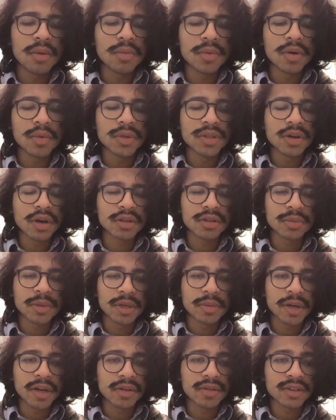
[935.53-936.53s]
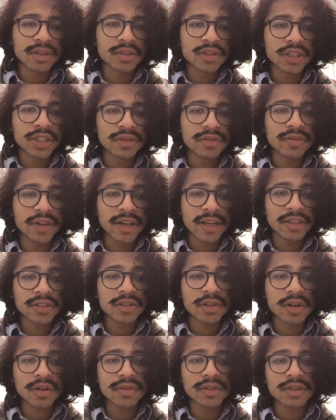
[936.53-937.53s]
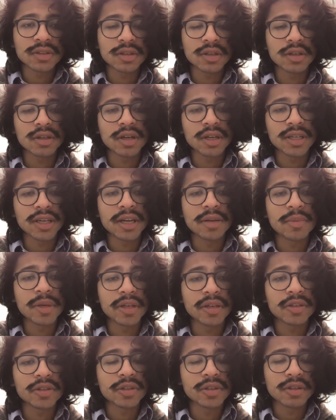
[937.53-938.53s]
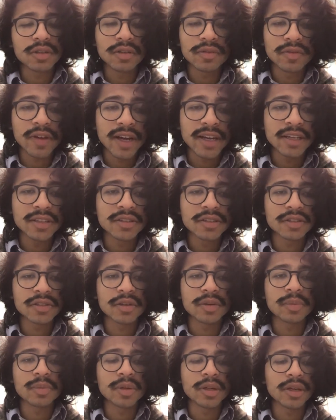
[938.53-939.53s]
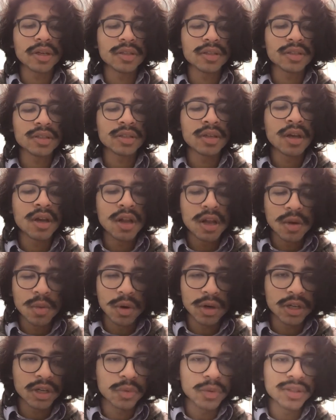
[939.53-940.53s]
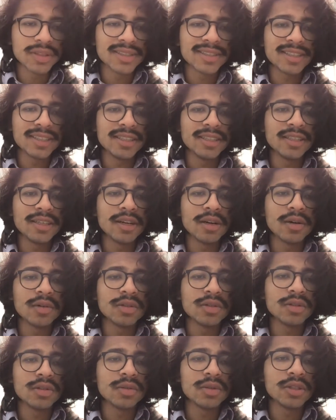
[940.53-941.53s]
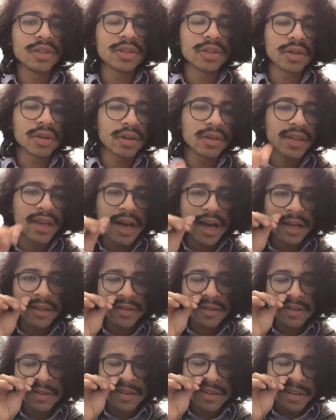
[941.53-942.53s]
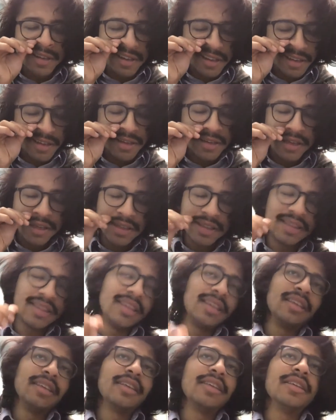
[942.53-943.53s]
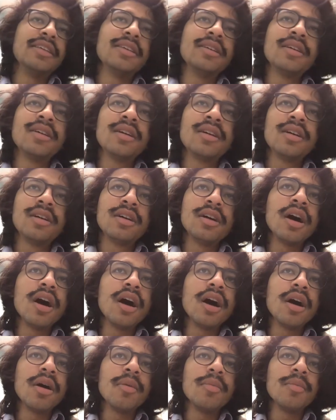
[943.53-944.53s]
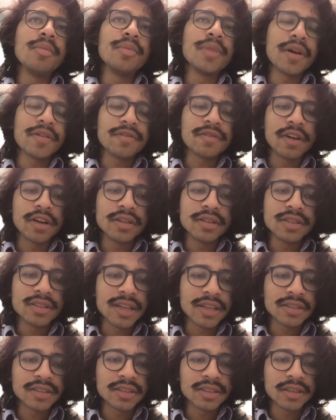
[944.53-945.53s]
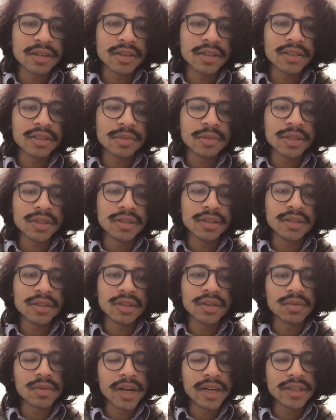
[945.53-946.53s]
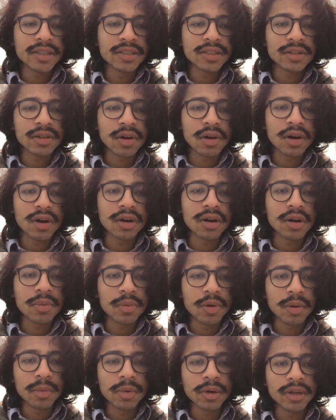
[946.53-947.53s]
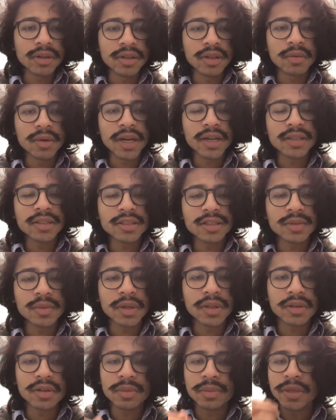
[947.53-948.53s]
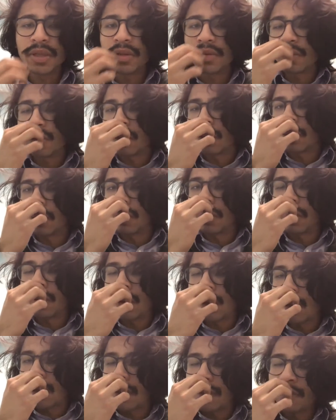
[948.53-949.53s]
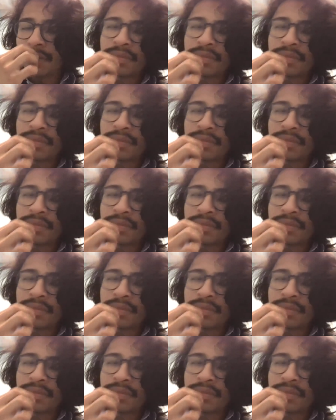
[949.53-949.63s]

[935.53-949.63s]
We talked a bit about our chief financial officer, again, making sure that the finances are in place, working with the CEO to ensure that that funds necessary to be raised are appropriately raised, whether it be through